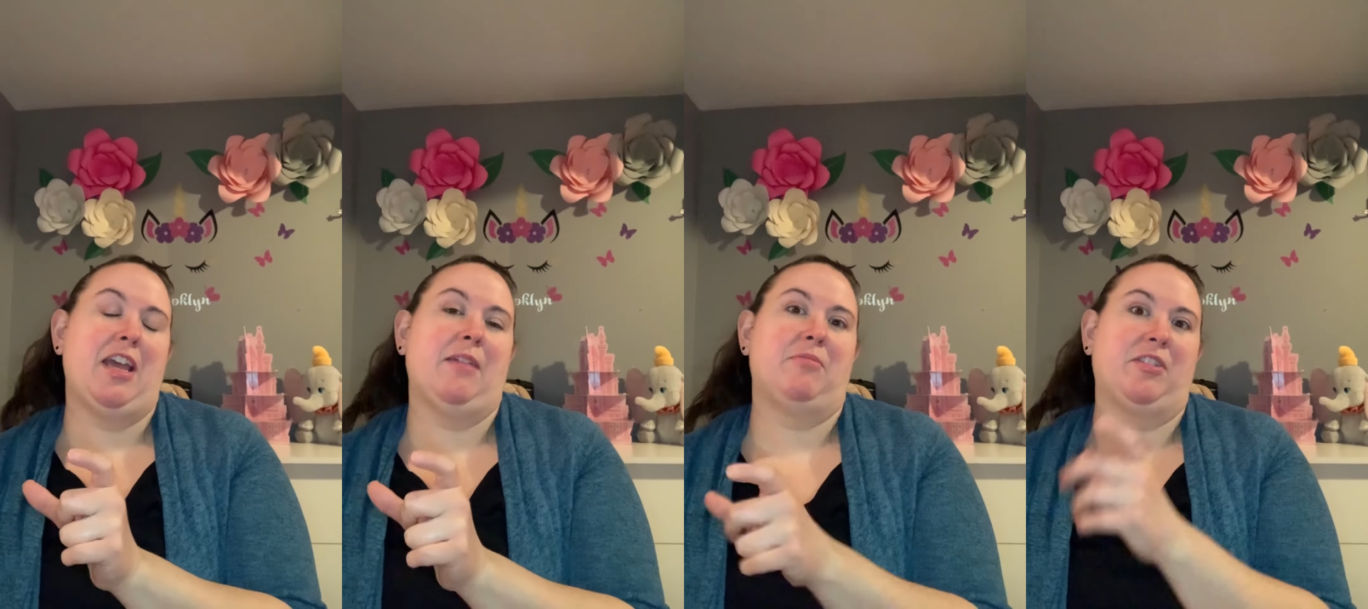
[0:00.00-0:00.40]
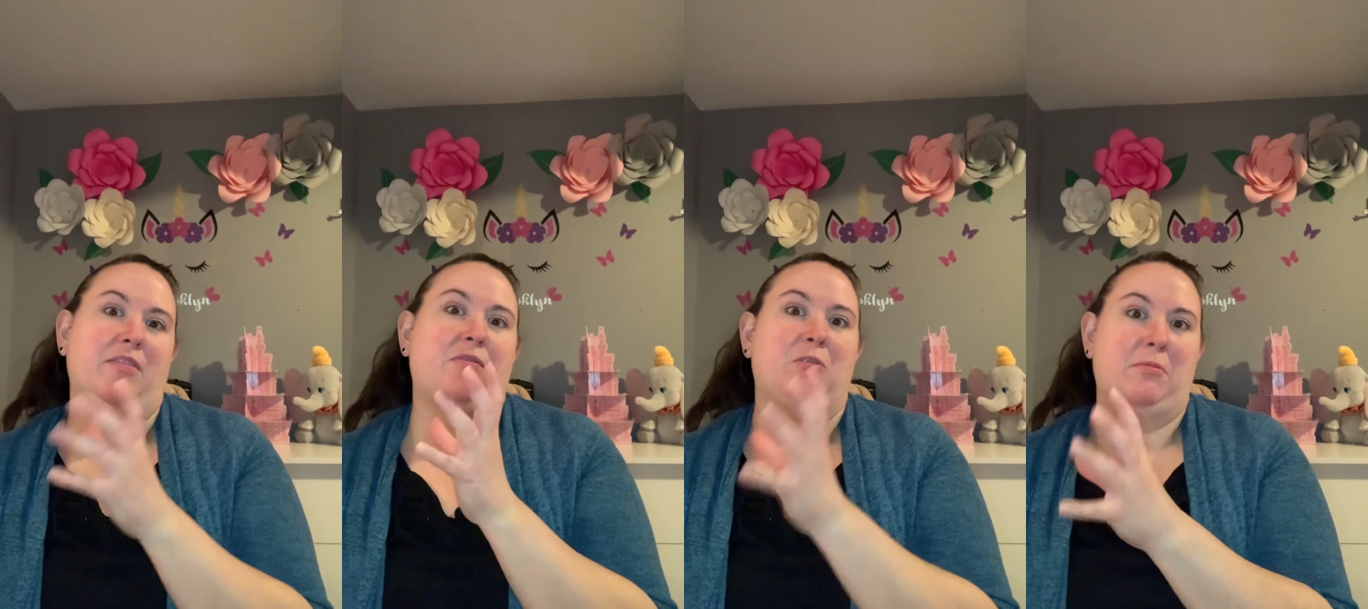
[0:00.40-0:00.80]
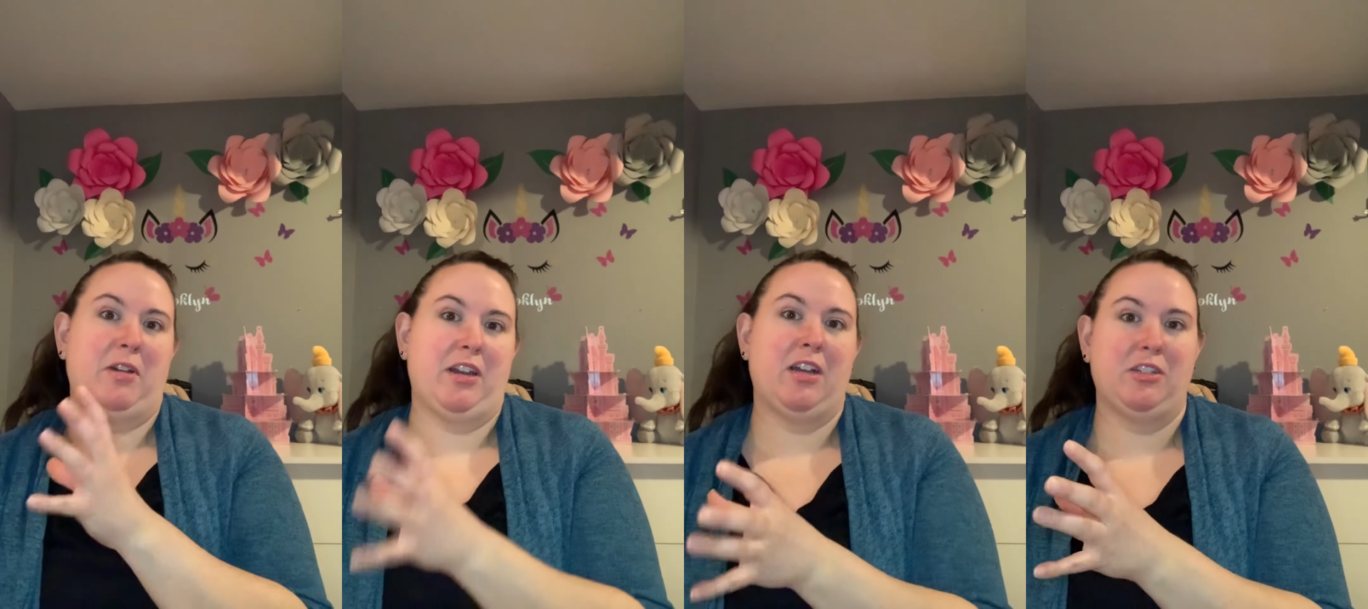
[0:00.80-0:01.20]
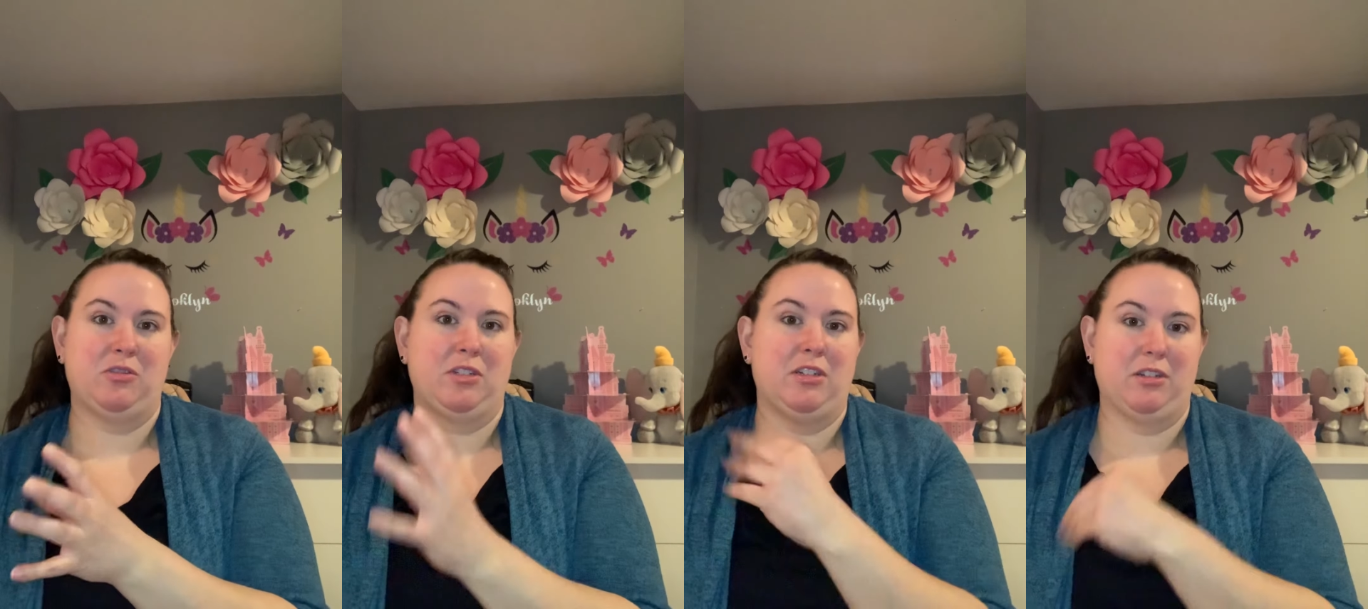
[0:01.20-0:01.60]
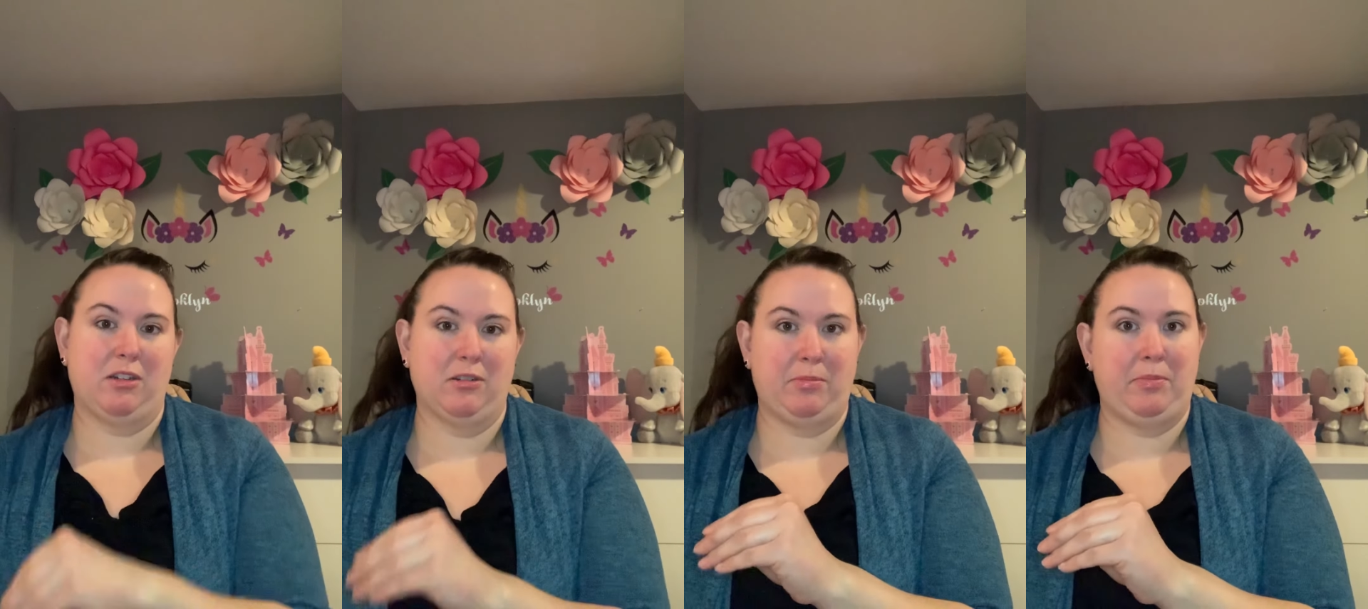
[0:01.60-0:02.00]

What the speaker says: and put the full $100 on card